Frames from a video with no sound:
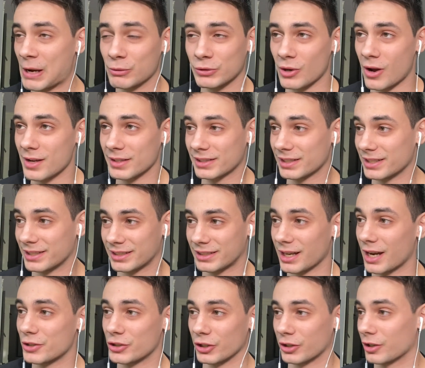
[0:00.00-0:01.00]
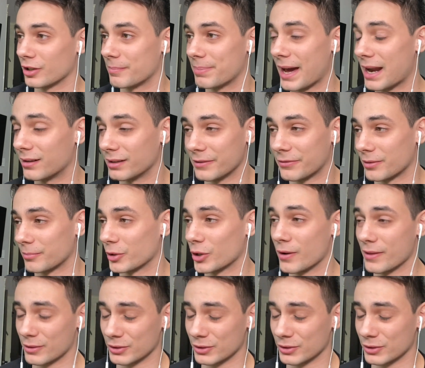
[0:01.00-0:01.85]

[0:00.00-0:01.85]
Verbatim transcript: was honestly such a good penalty from Bruno.